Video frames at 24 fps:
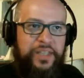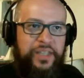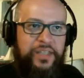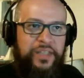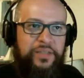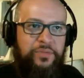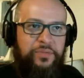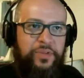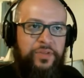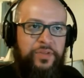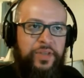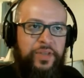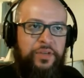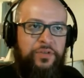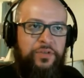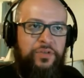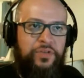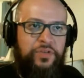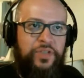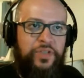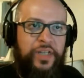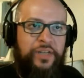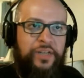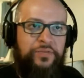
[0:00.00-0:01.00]
with their
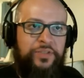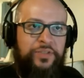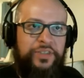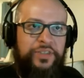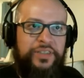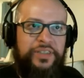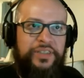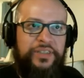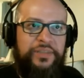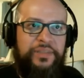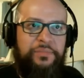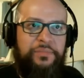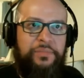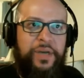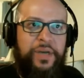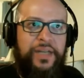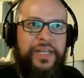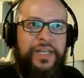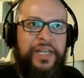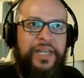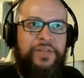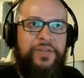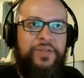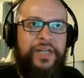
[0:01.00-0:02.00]
news conference.
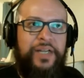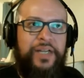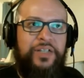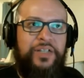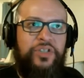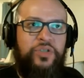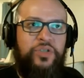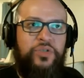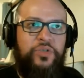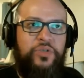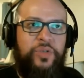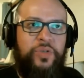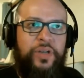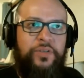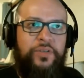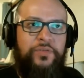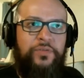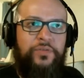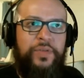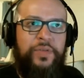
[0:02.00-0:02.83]
Monday, we got June 12th,